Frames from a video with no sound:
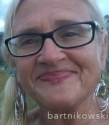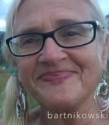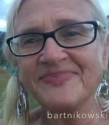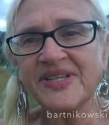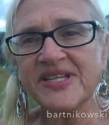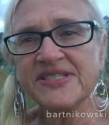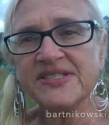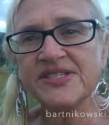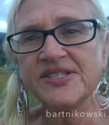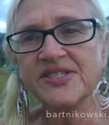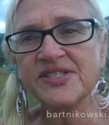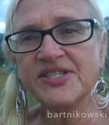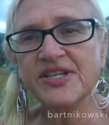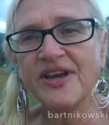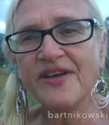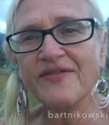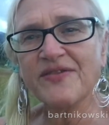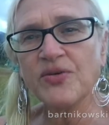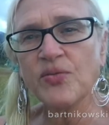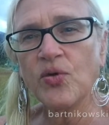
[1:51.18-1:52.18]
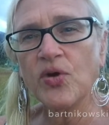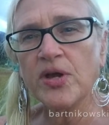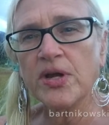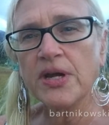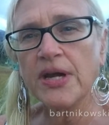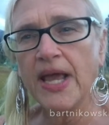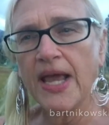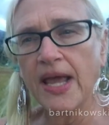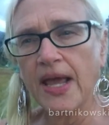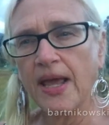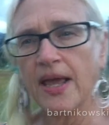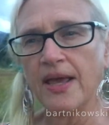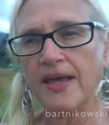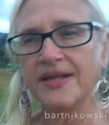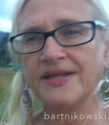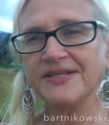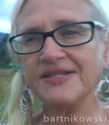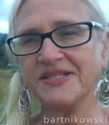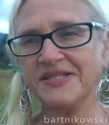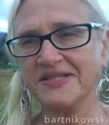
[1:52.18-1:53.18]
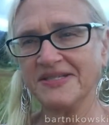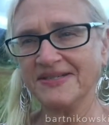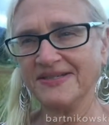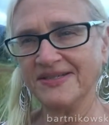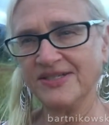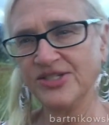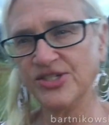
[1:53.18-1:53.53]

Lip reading: blessings to everyone, and